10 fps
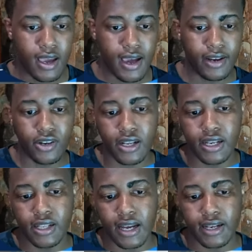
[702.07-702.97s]
And you're going to
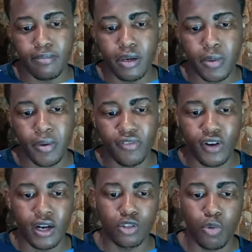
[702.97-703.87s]
need that minimum of
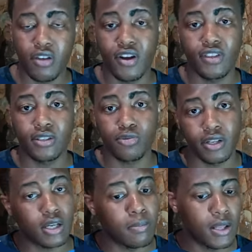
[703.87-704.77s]
25,000
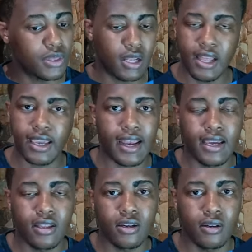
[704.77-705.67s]
rands a month, like any
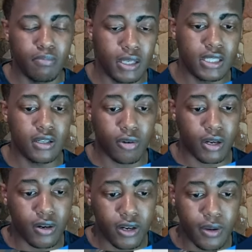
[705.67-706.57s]
other mid-tier credit
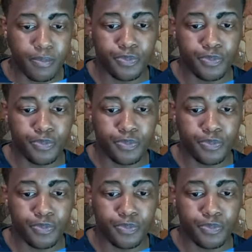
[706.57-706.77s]
card.